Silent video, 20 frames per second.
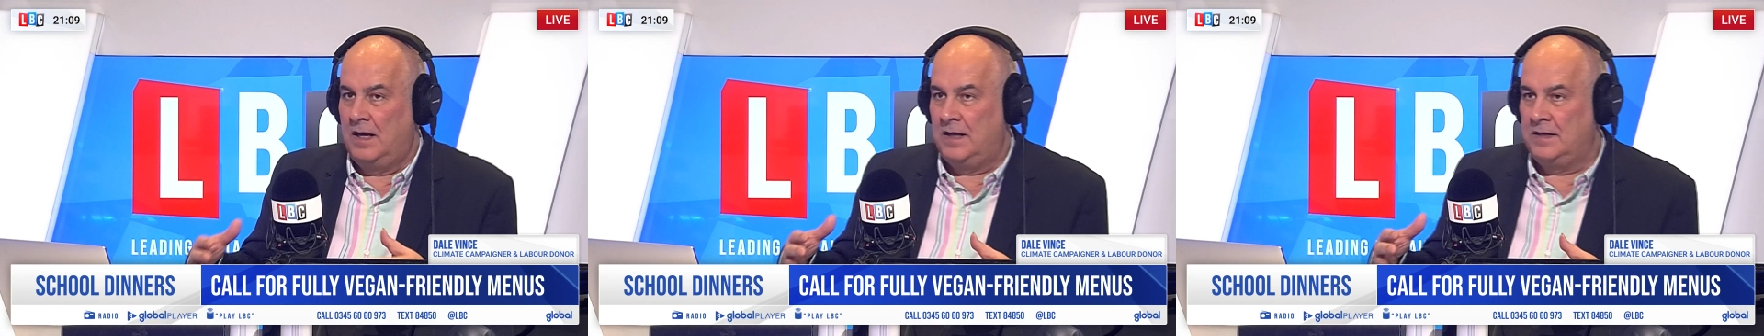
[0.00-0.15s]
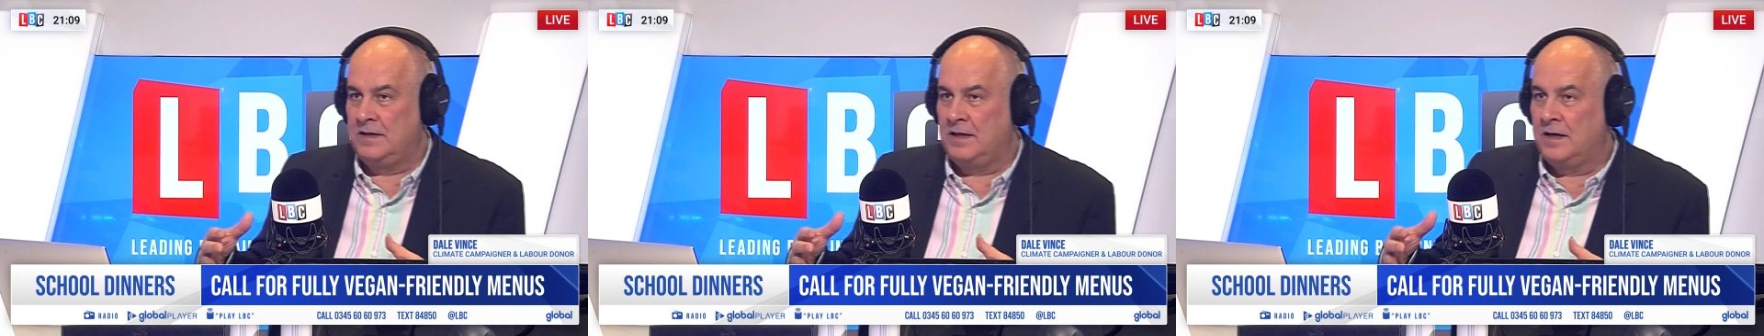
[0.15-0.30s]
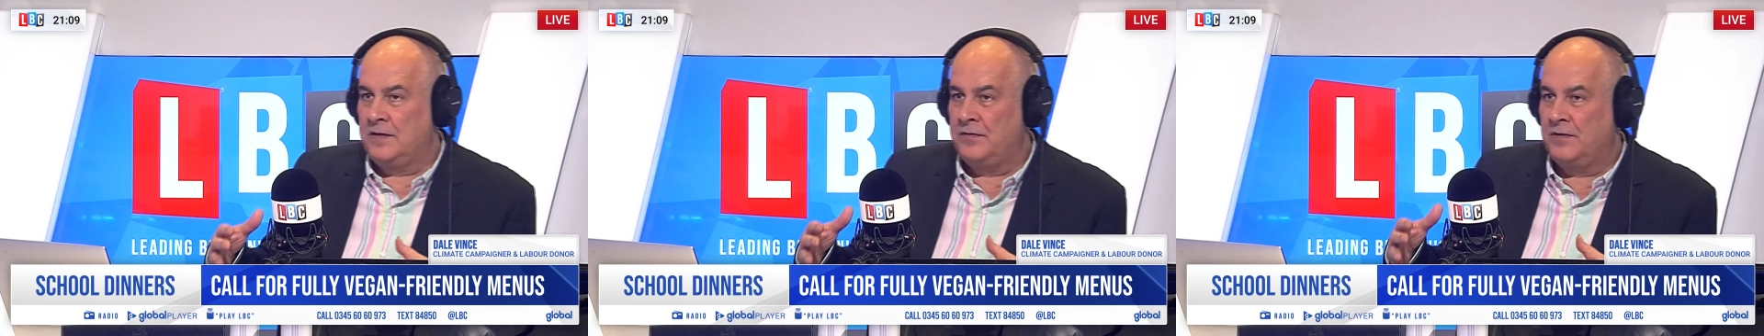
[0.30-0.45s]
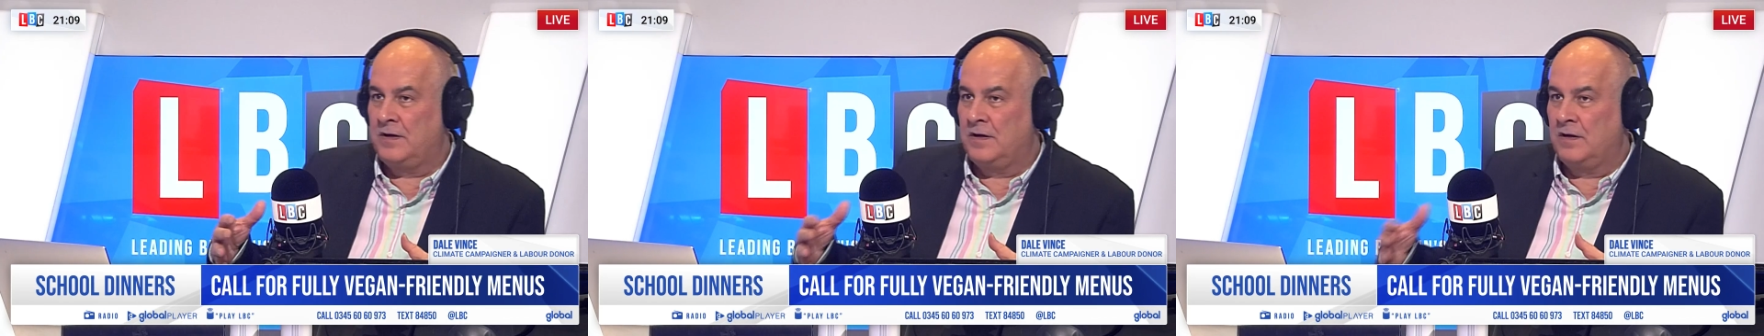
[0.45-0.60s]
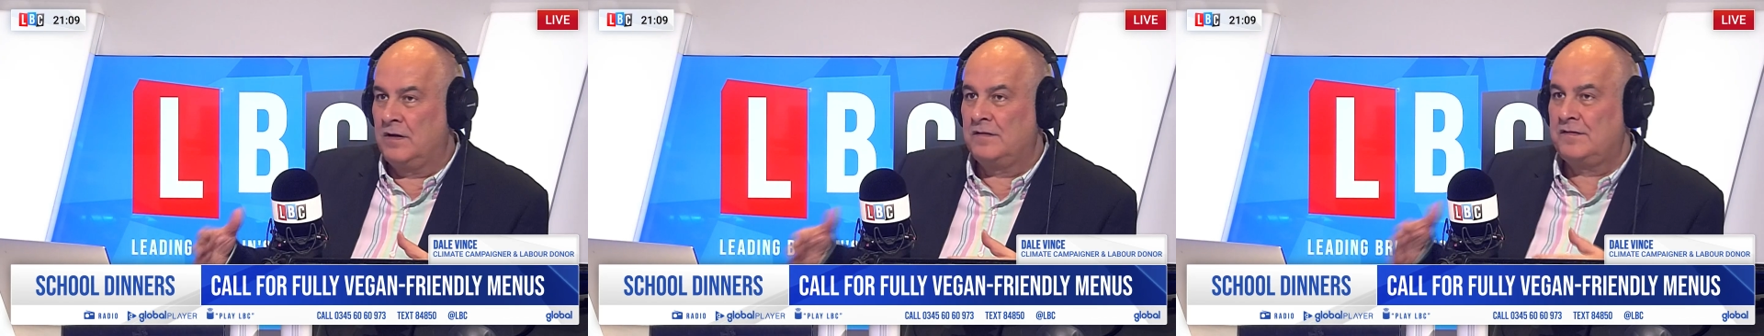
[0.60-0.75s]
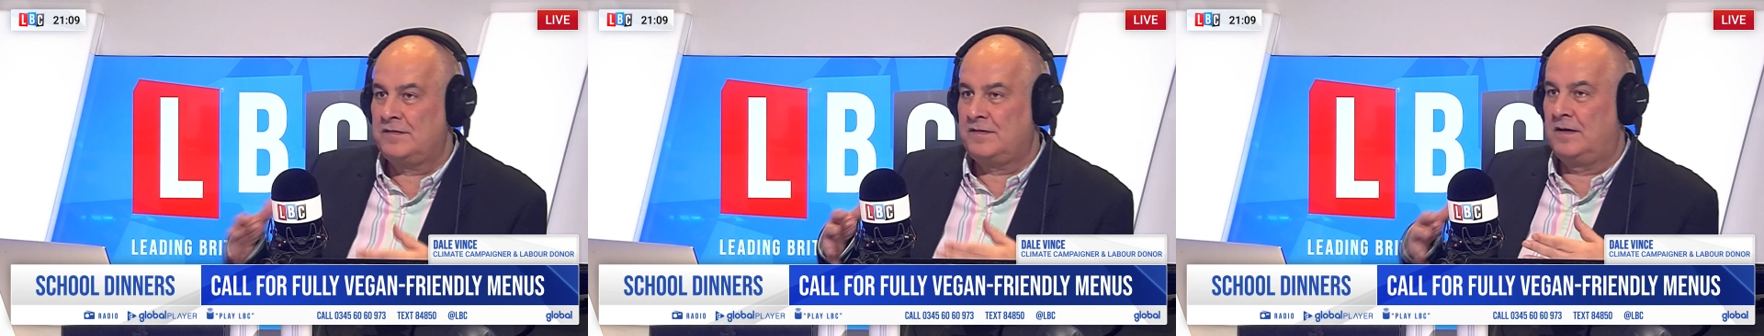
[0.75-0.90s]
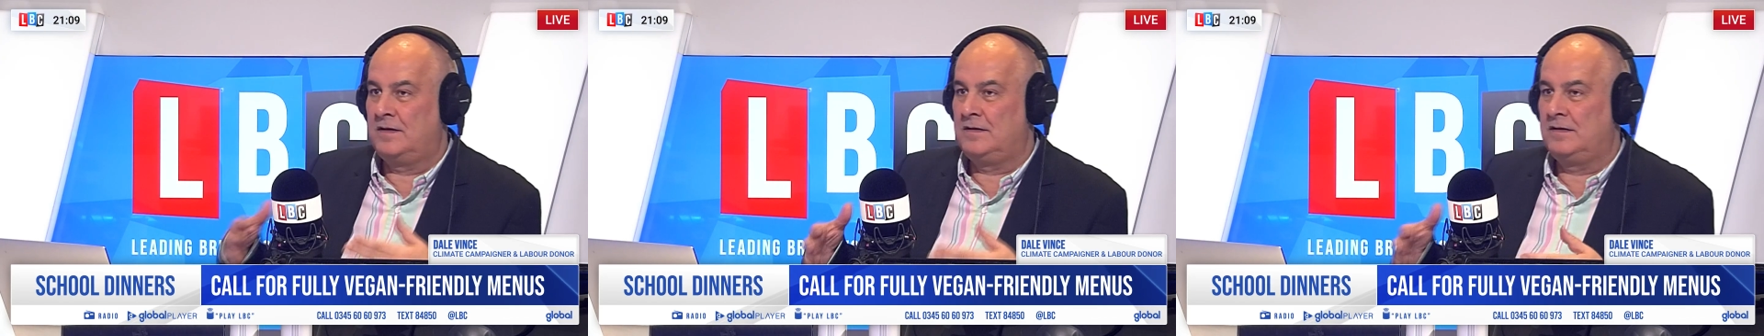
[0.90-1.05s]
And yet in the
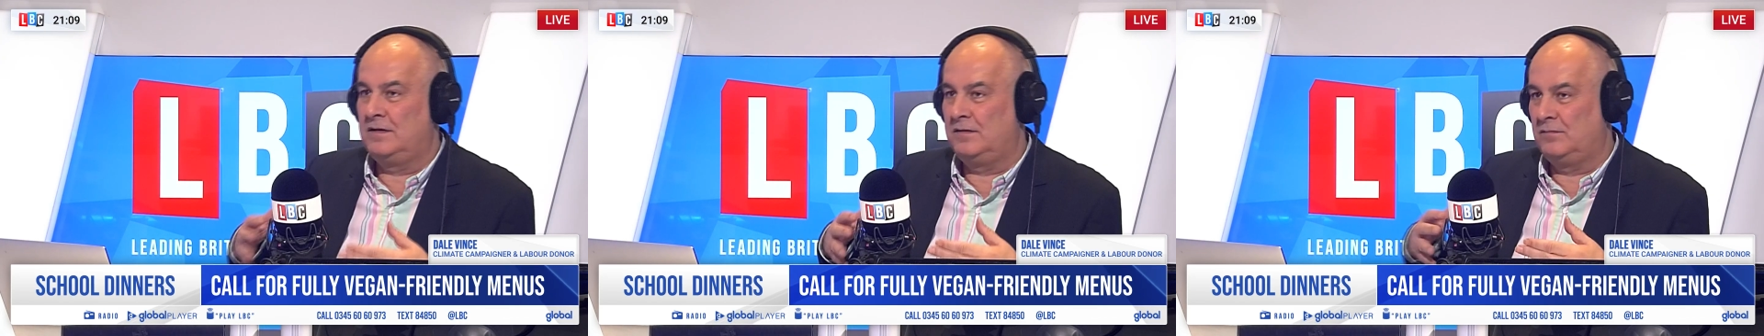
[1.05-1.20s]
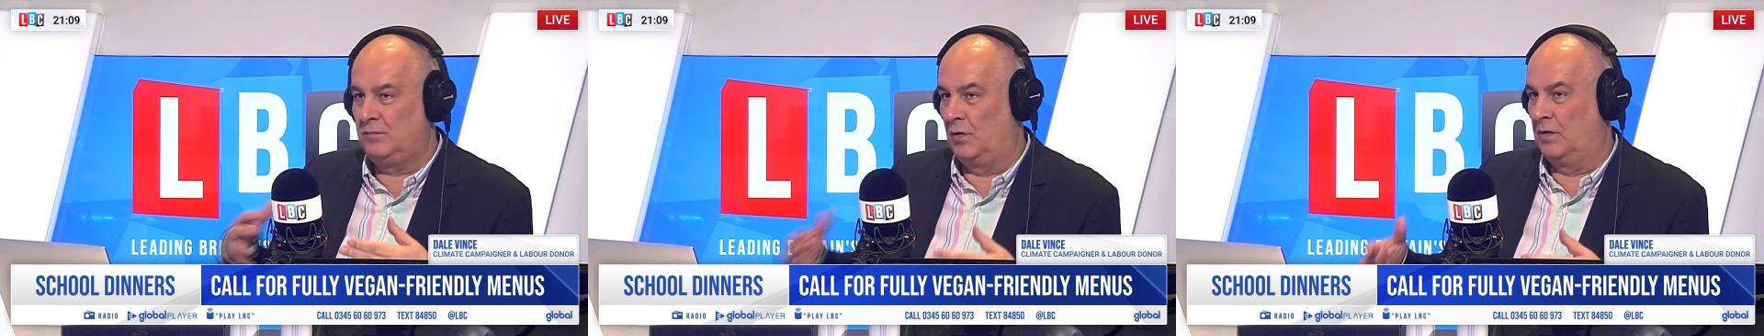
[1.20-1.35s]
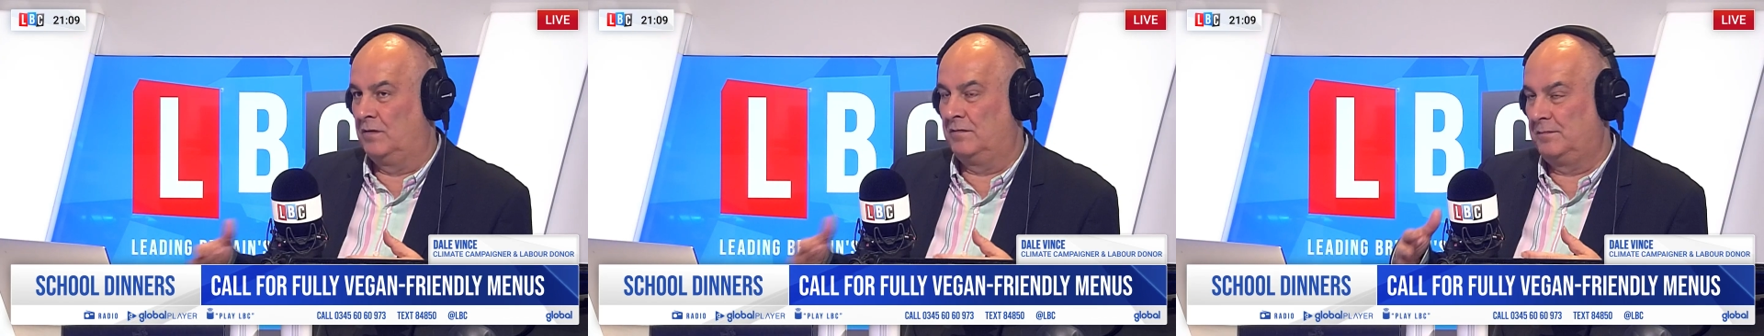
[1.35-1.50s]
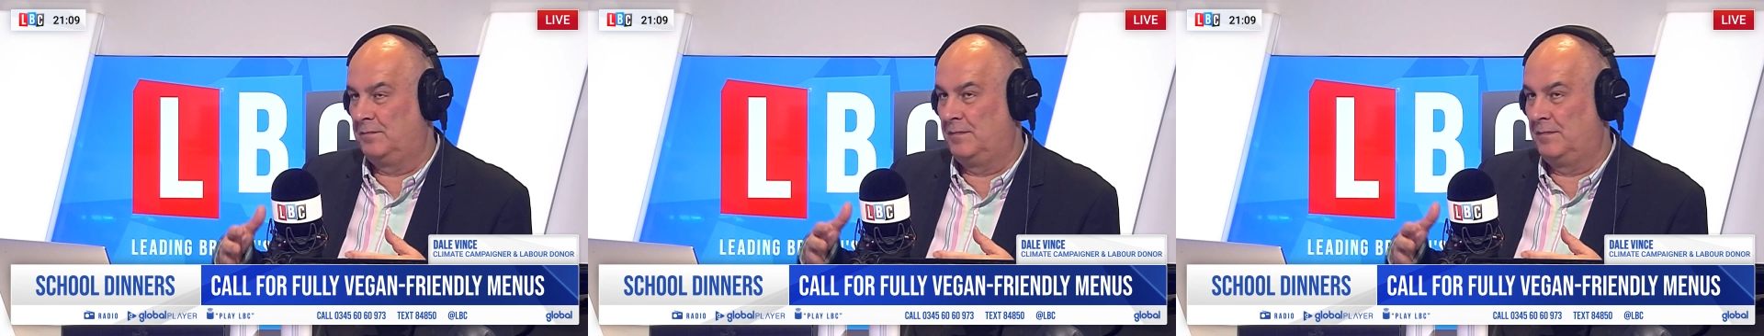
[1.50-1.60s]
last 10 years, well,